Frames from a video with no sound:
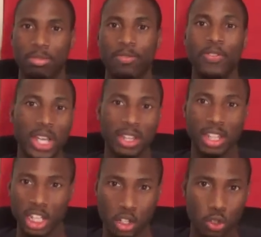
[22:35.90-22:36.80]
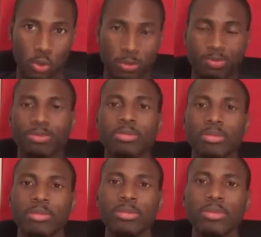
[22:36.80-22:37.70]
Faith in who?
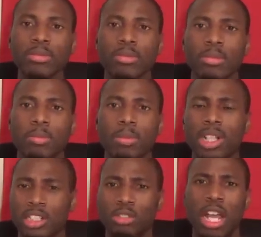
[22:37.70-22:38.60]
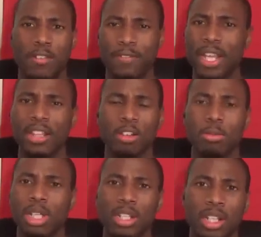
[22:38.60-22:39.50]
Because you got faith don't
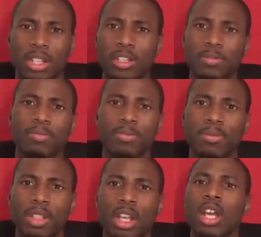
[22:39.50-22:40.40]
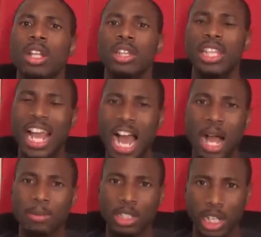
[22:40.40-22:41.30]
mean nothing. The
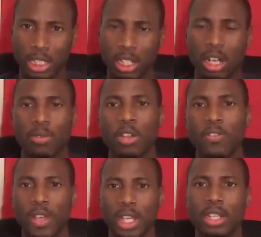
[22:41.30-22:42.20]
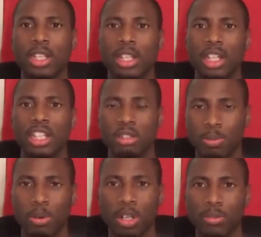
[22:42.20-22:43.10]
object of your faith is
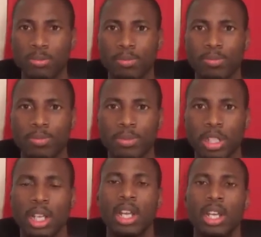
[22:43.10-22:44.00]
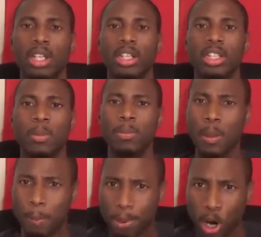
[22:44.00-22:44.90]
important. The, the, the
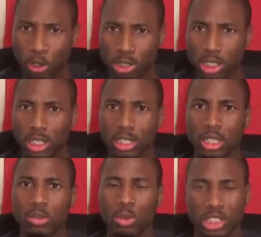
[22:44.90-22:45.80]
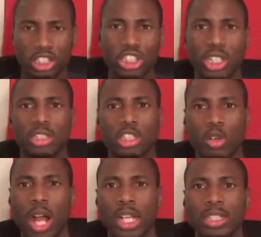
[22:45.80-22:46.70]
person, which is Jesus
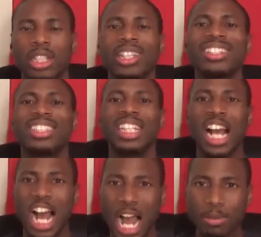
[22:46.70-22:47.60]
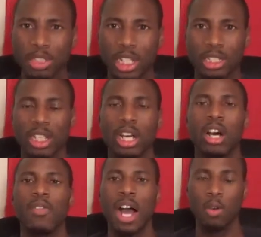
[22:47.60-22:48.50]
Christ, is the object
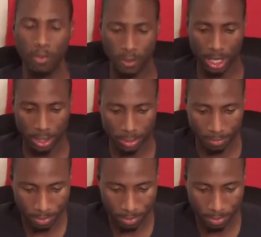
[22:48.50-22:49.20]
of our faith.